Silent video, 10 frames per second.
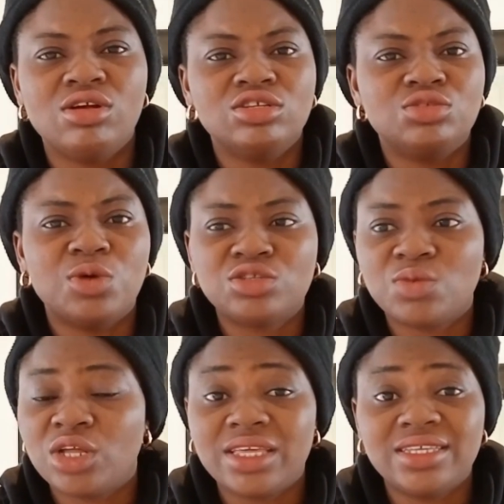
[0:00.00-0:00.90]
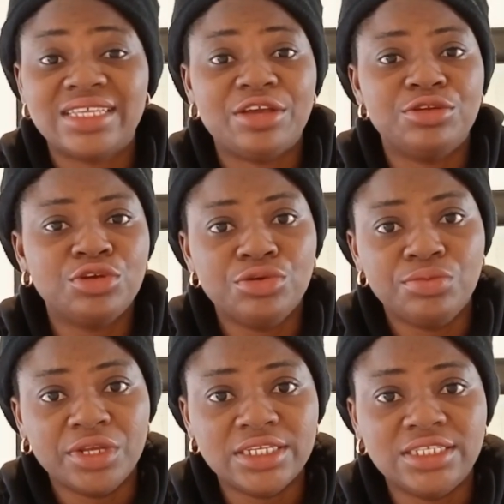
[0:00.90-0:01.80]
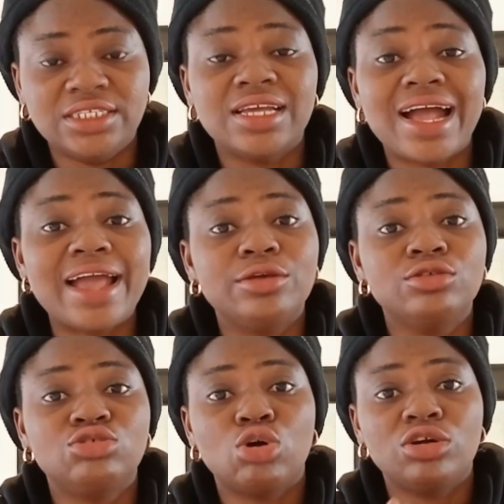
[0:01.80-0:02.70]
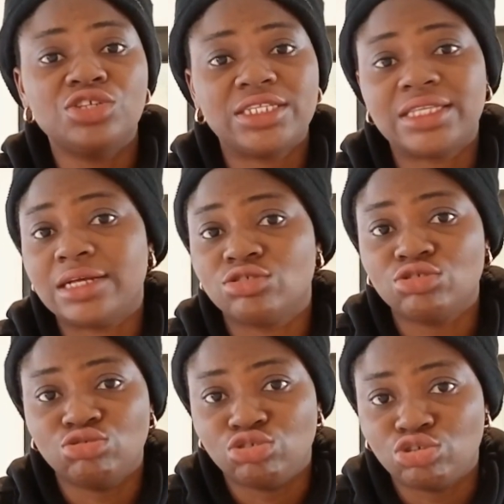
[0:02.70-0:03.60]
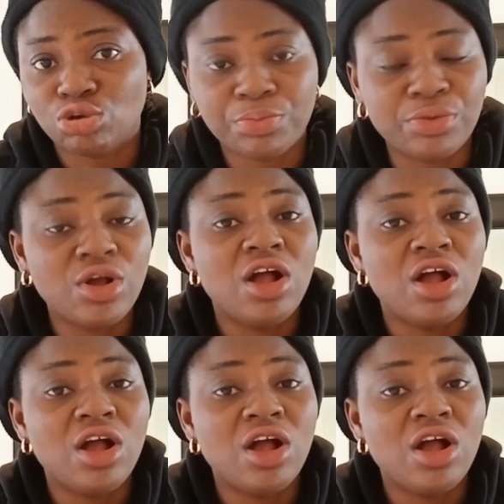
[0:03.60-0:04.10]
small things that you'll be needing, I used 100,000 to shop